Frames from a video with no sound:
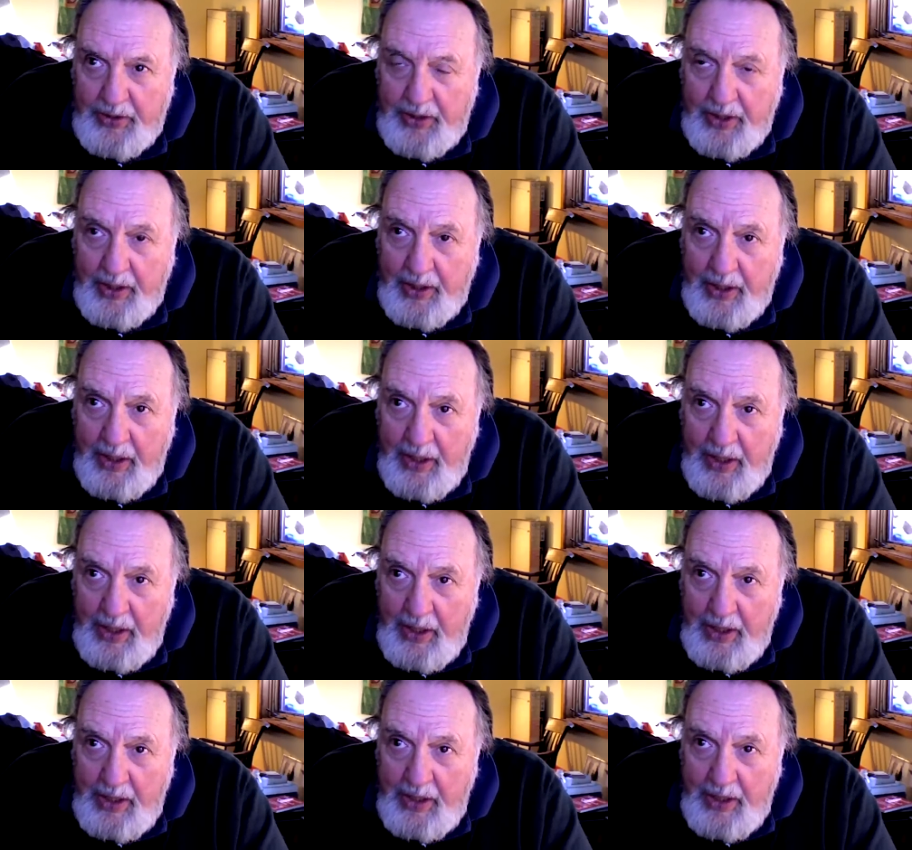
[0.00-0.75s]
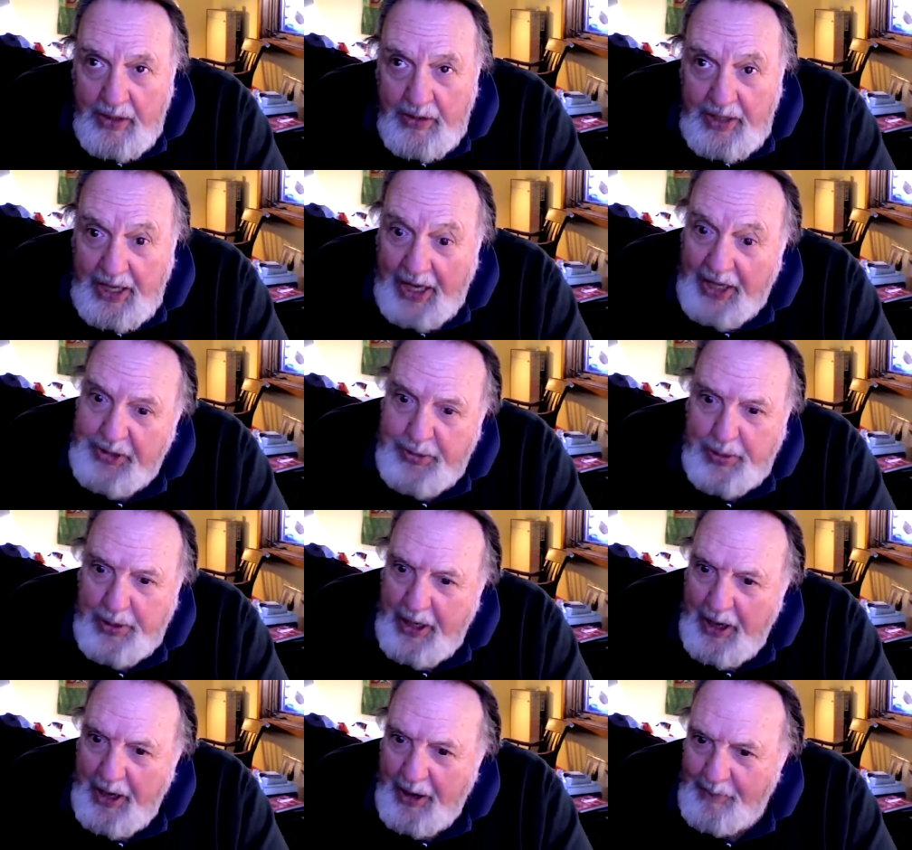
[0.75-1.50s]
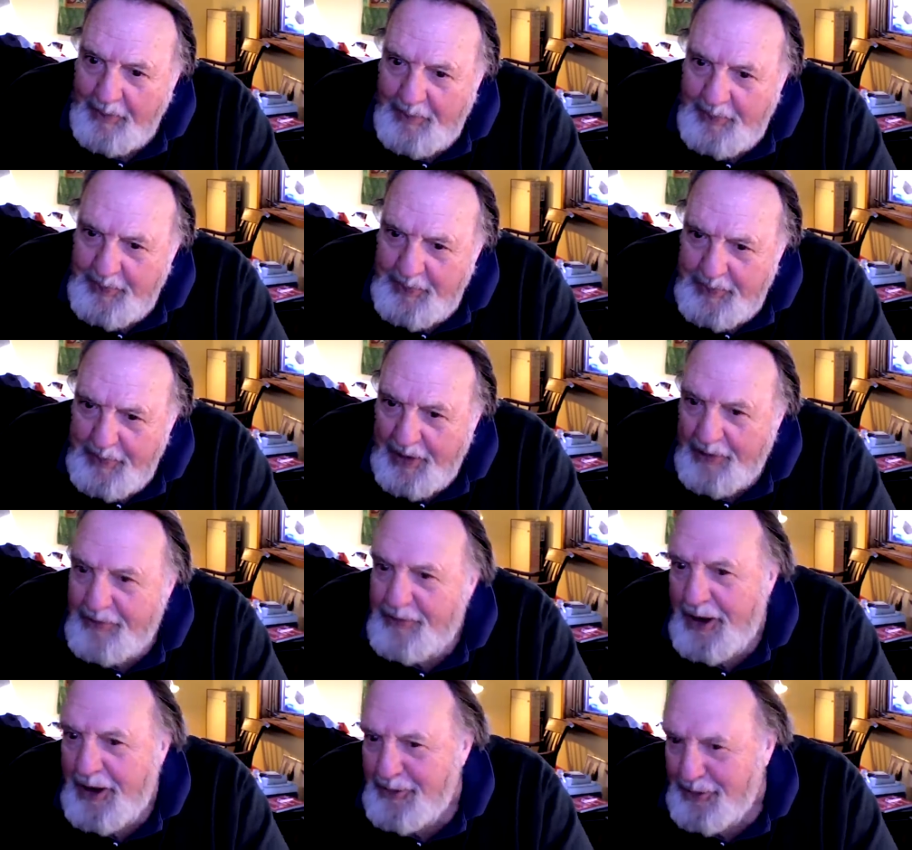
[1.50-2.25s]
uh, that's become
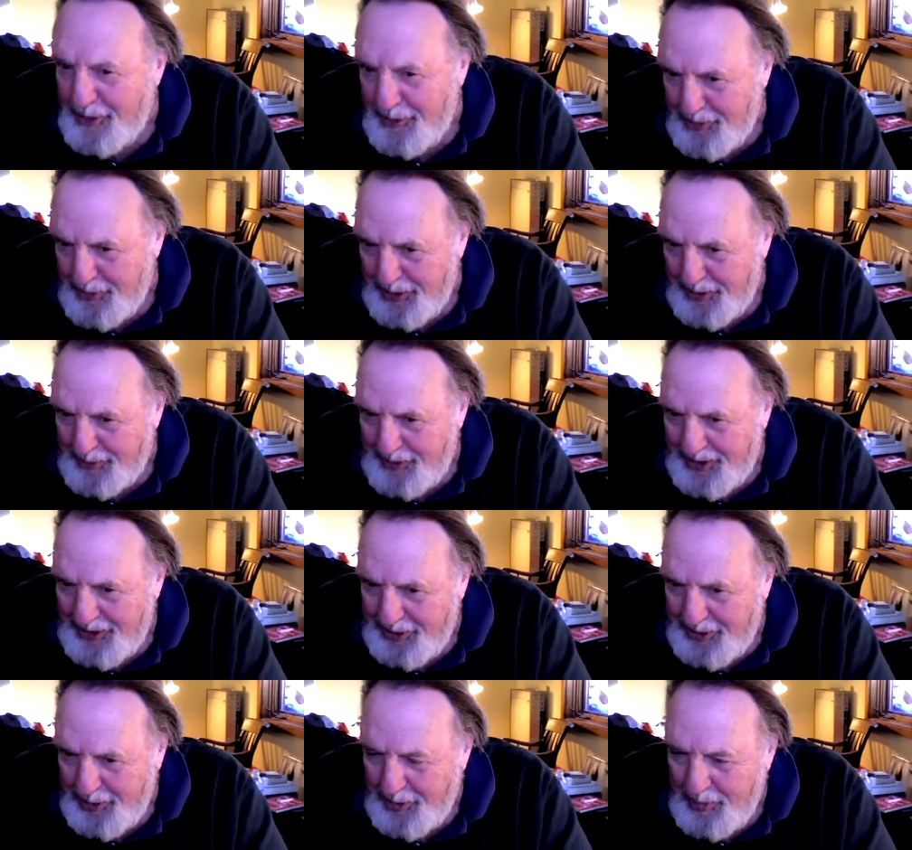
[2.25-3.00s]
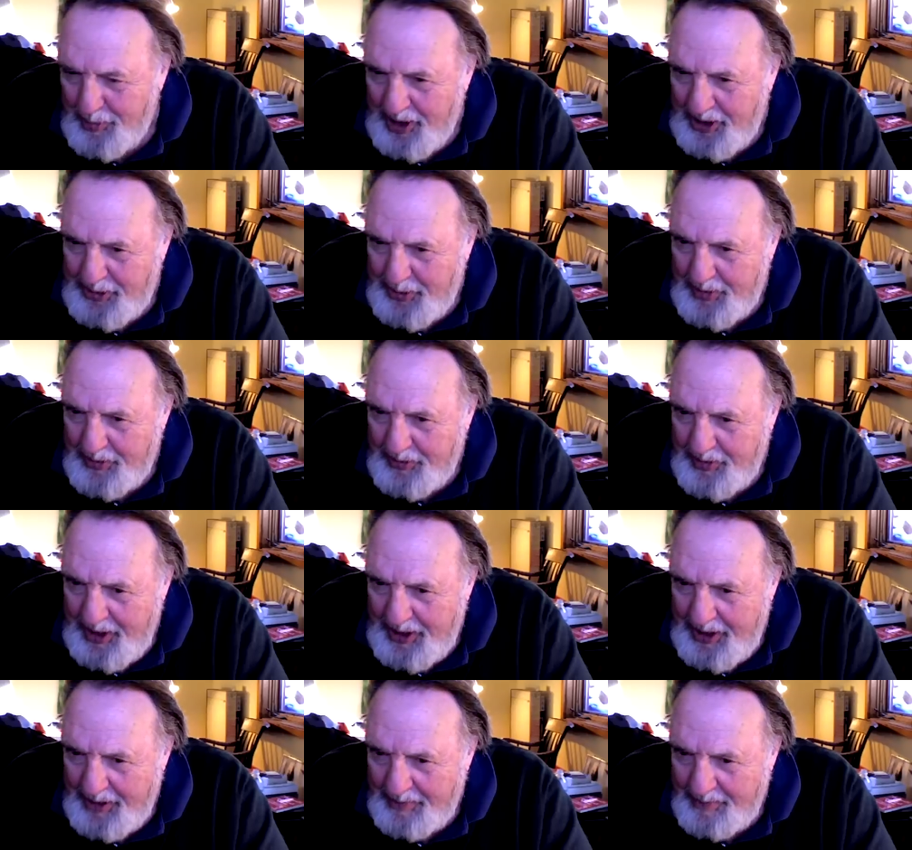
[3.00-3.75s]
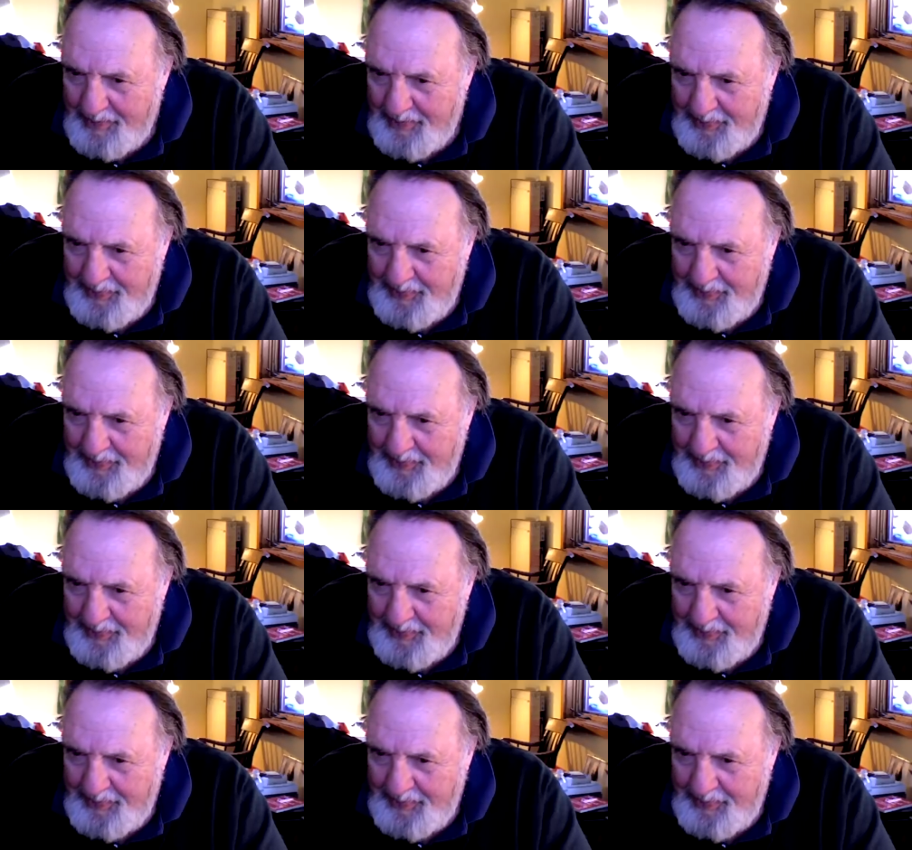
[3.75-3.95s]
my favorite book because it reminds me of him.